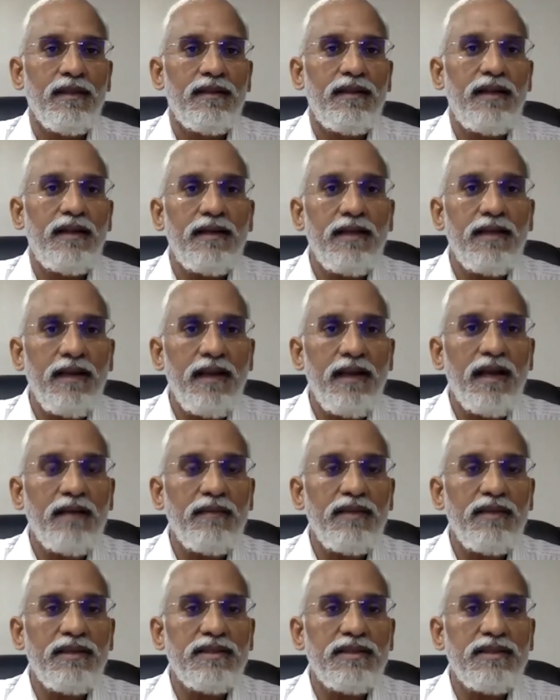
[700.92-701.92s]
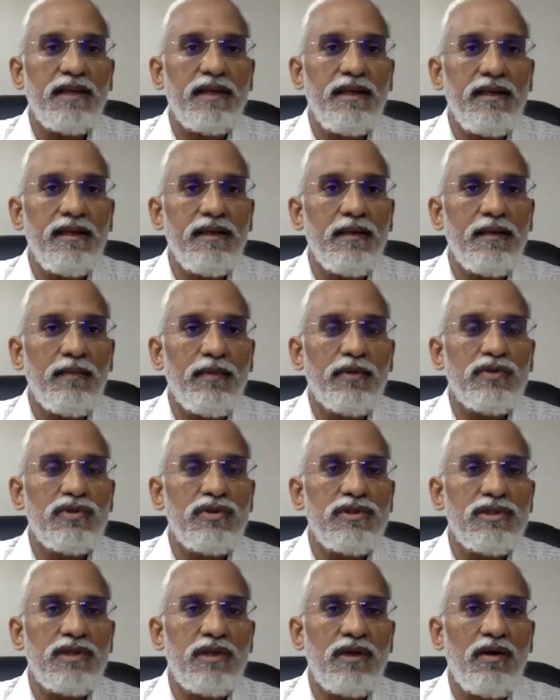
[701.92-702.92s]
That enactment is again a
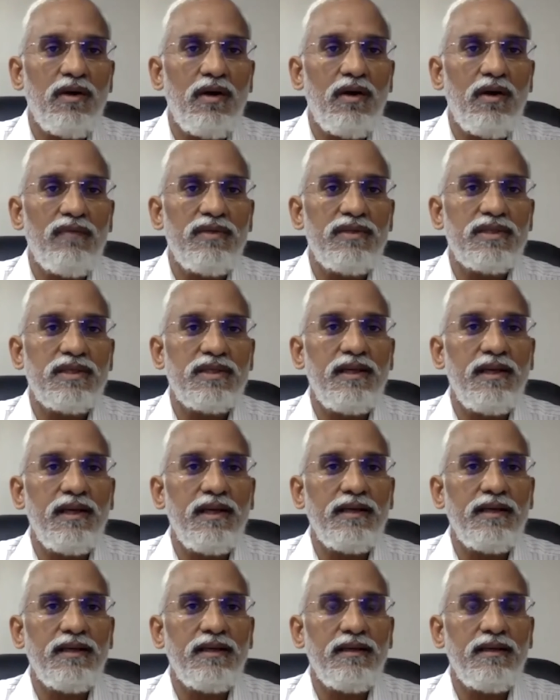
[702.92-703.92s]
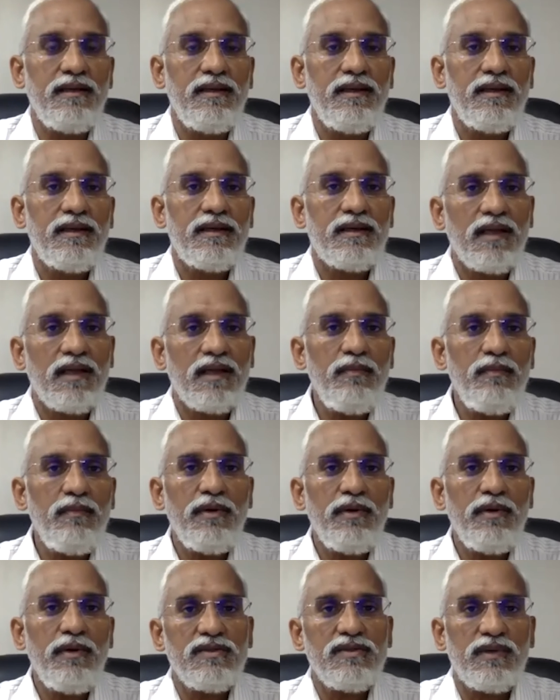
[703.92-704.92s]
procedural law which created
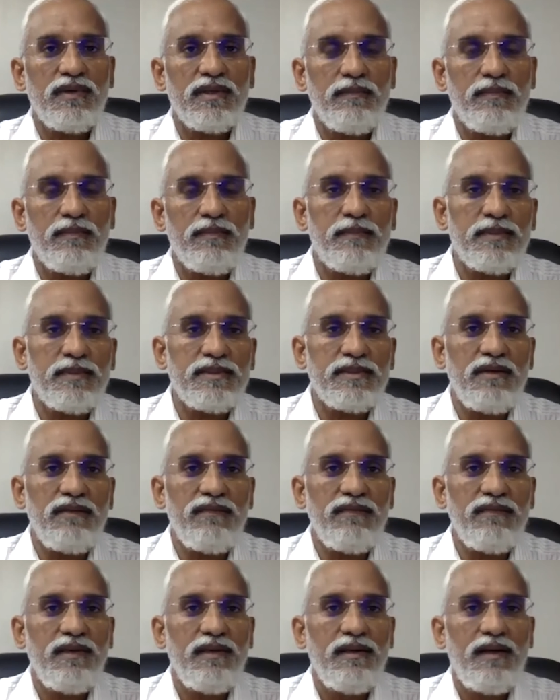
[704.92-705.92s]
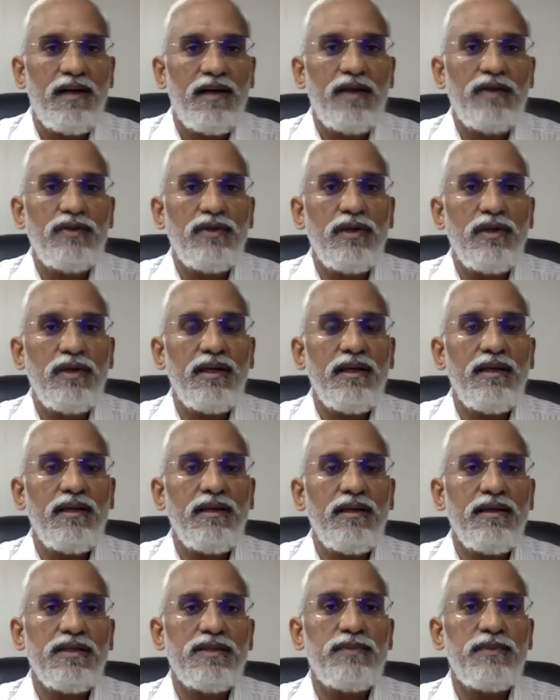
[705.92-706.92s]
tribunals for the purpose of
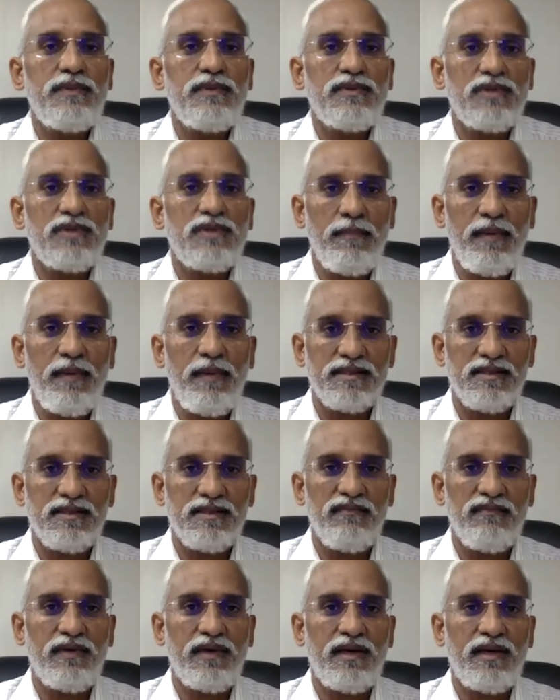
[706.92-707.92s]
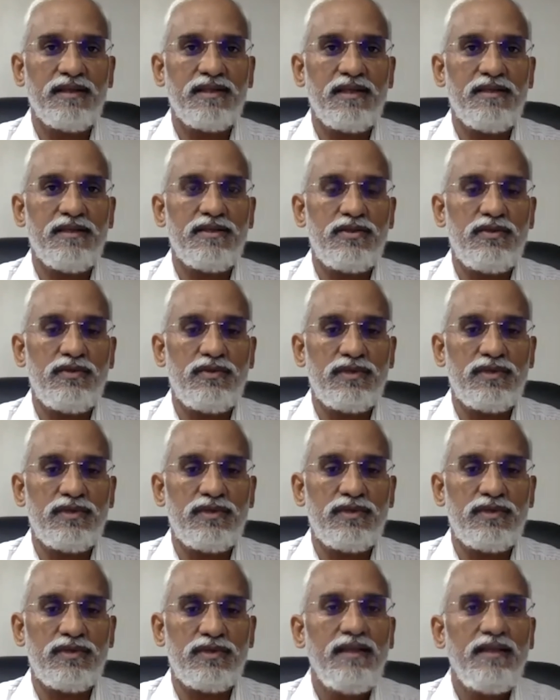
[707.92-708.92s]
adjudicating disputes of banks and financial institutions.
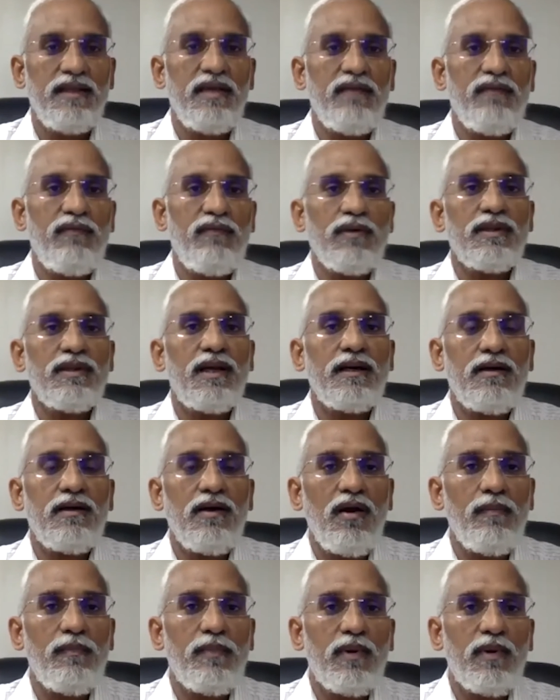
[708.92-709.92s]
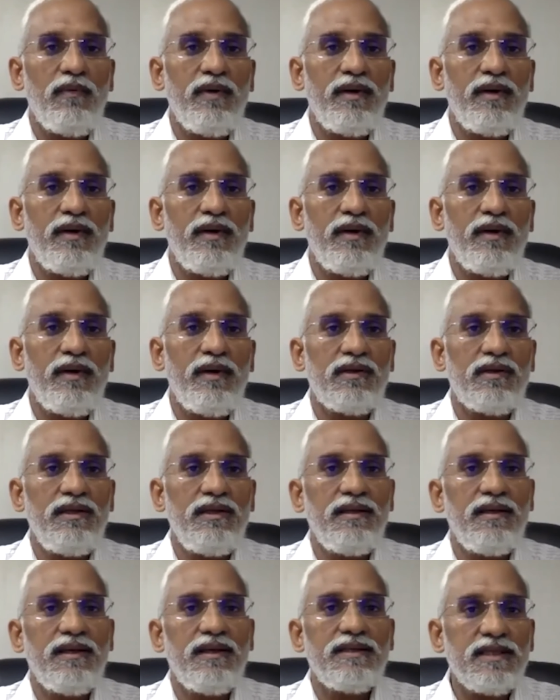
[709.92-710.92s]
Therefore, that law provided for
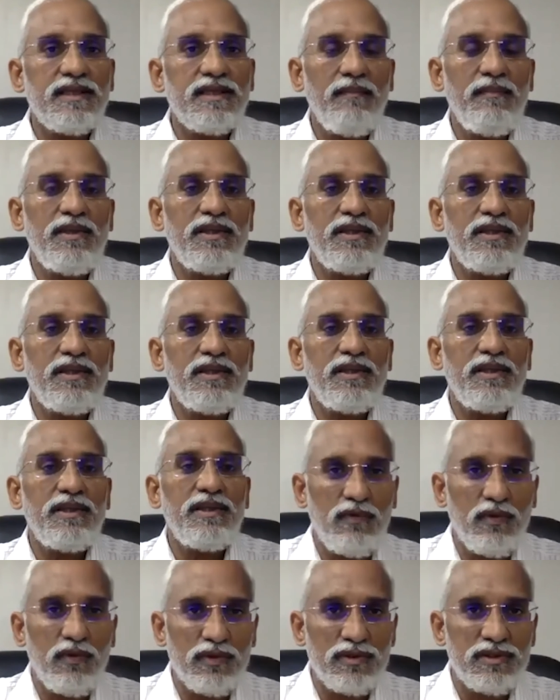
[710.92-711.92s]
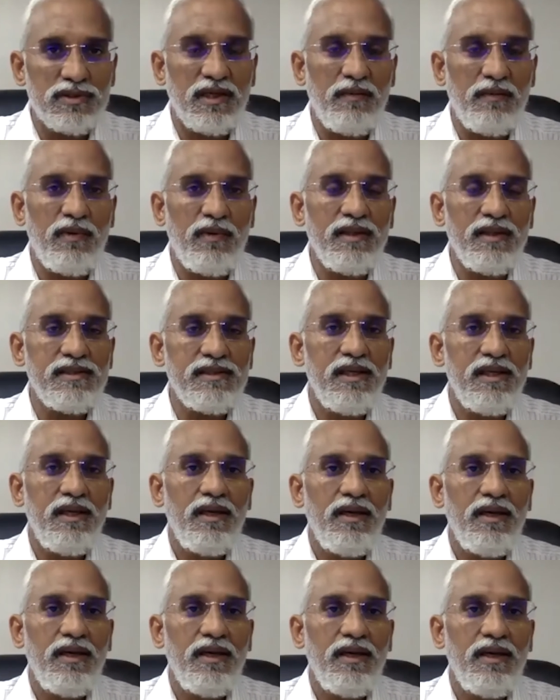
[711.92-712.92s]
the establishment of those tribunals.
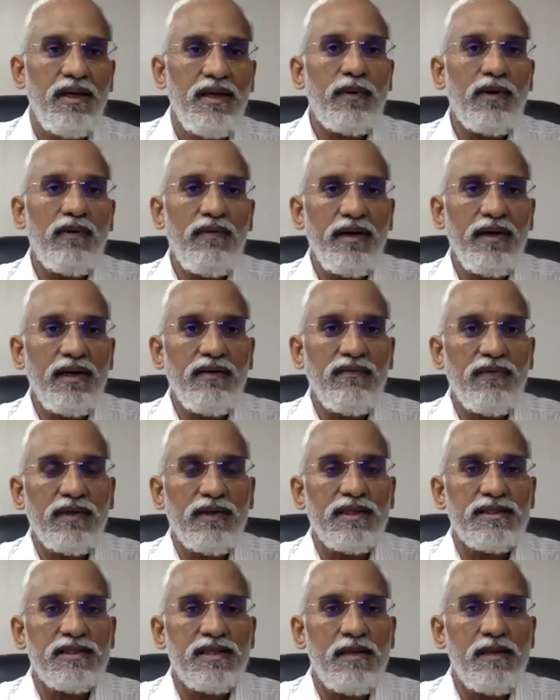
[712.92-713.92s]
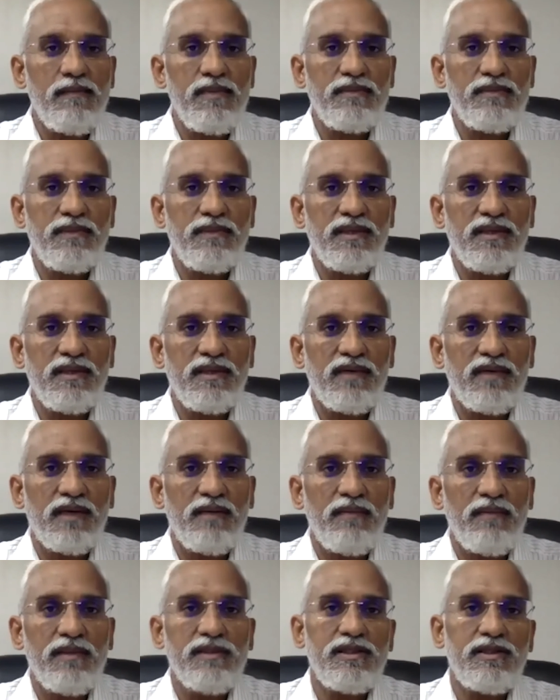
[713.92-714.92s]
When it provided for the establishment of
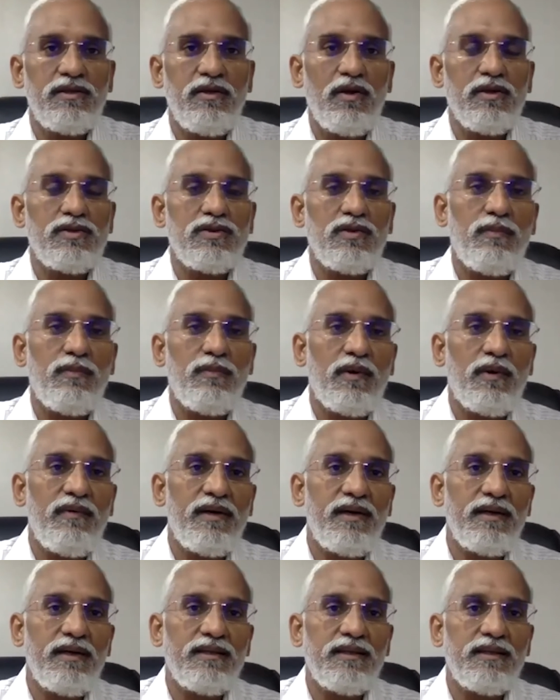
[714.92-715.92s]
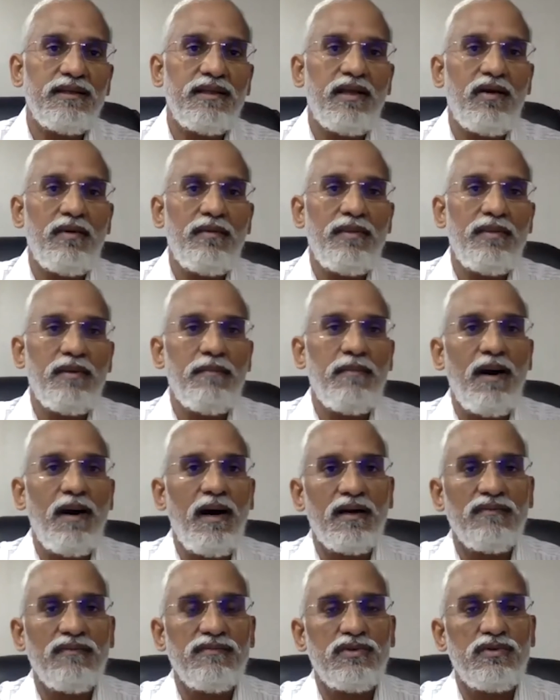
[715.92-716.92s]
tribunals, it also provided that there will be a
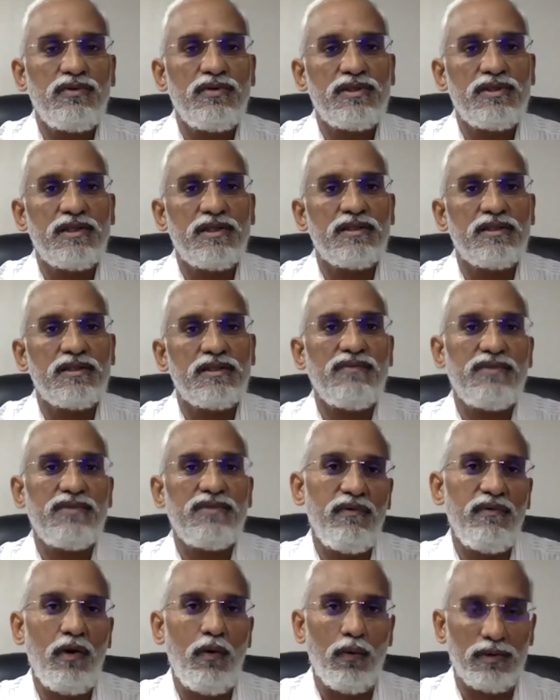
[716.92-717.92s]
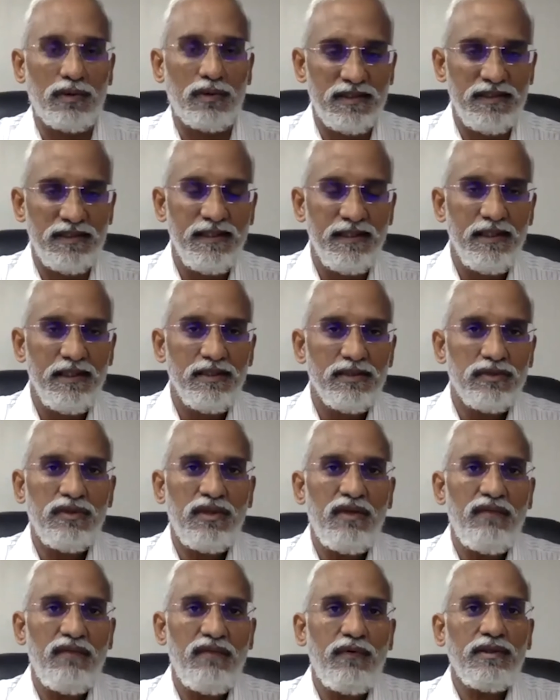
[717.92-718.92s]
bar of jurisdiction of civil courts. So
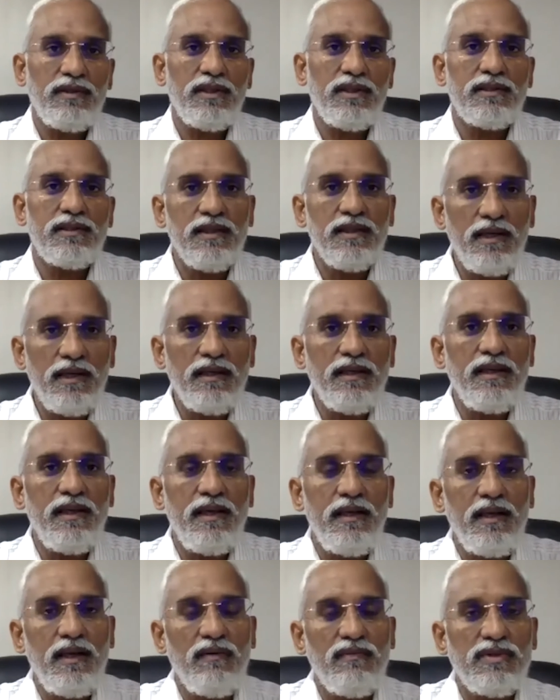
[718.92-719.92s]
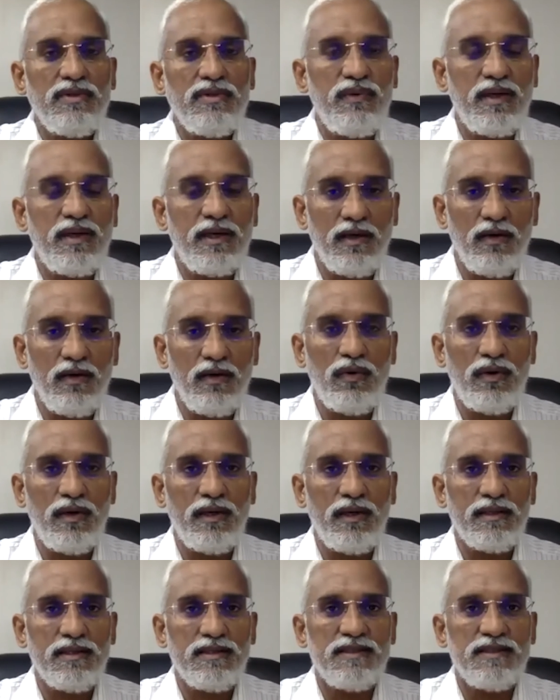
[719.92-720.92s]
therefore, the third area which we can look
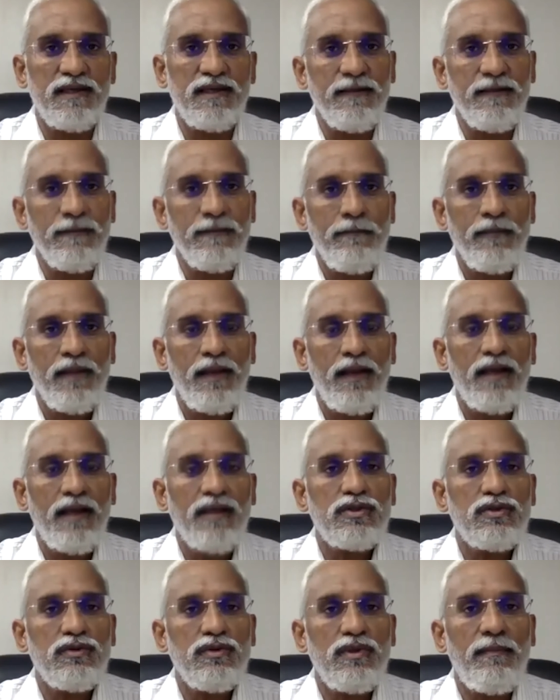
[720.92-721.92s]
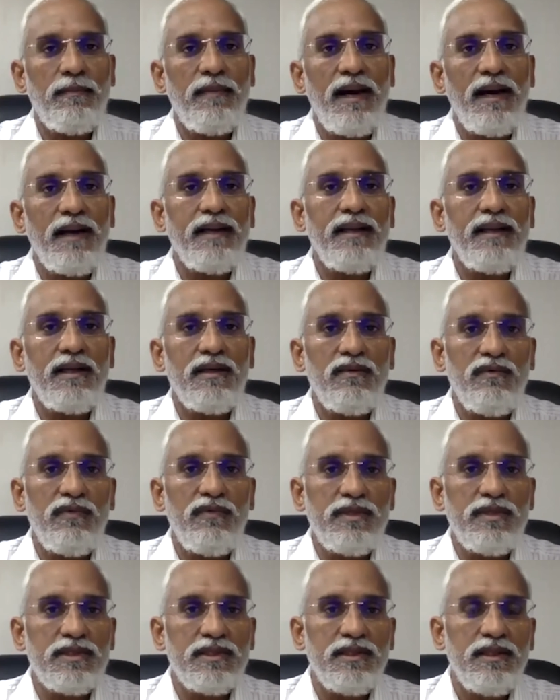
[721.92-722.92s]
at is that as to the manner in
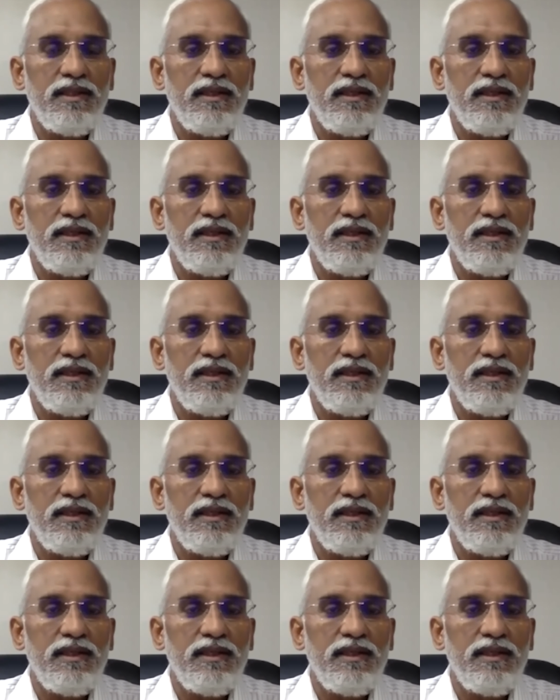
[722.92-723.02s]
which